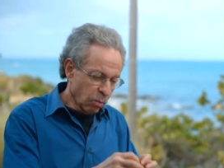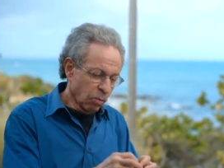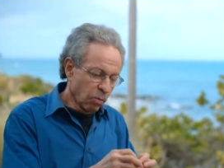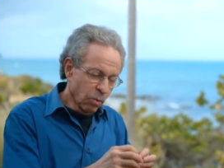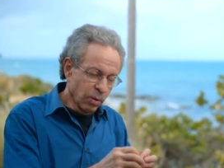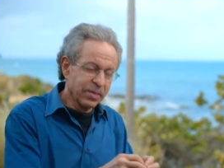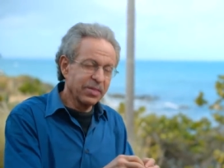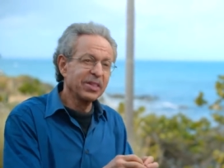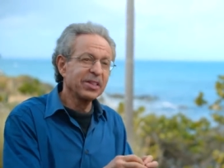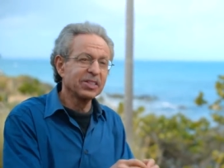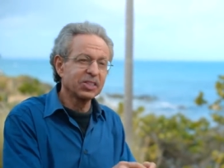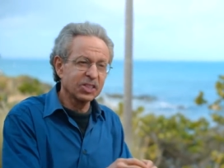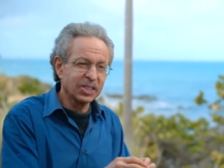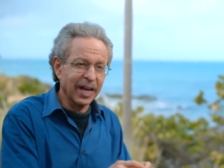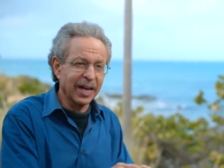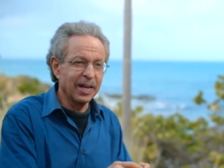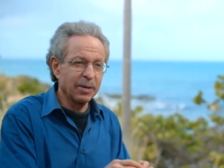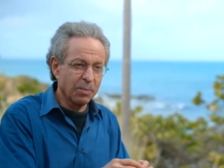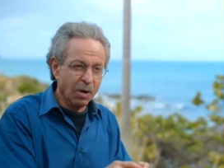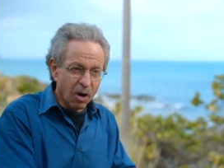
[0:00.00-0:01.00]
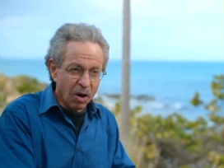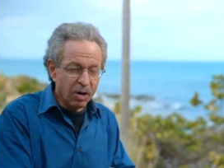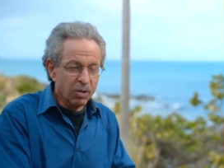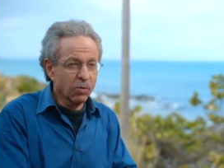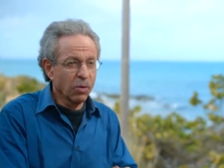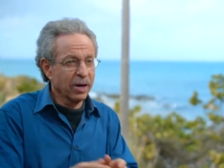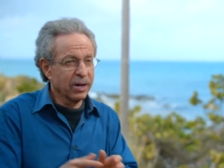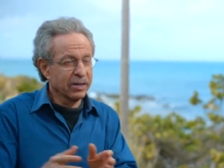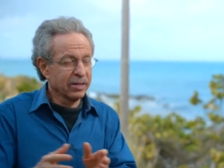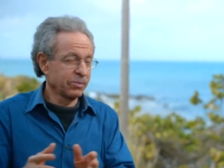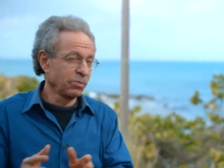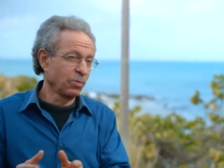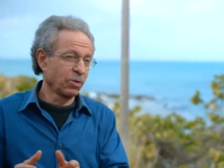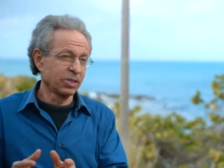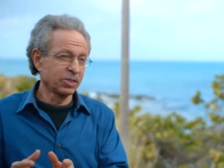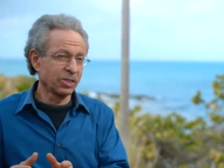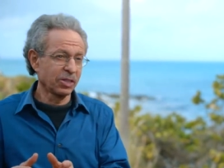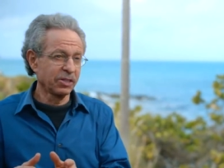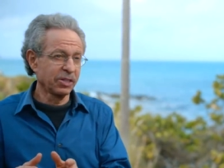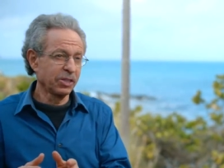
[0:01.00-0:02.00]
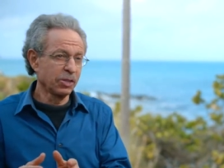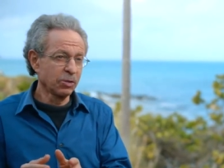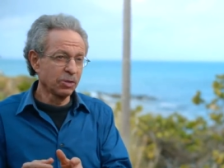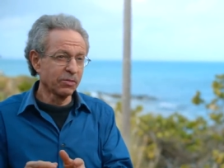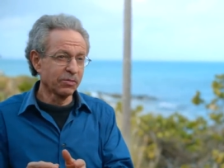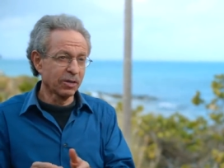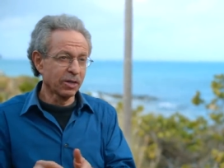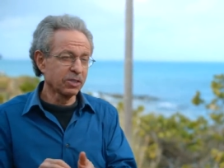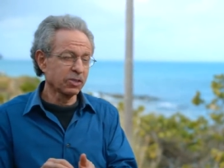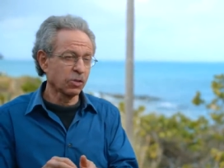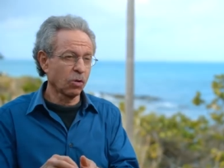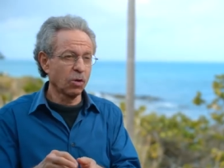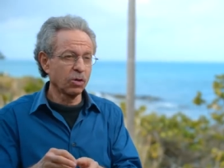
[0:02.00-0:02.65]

with the same hardware. Whereas in the universe,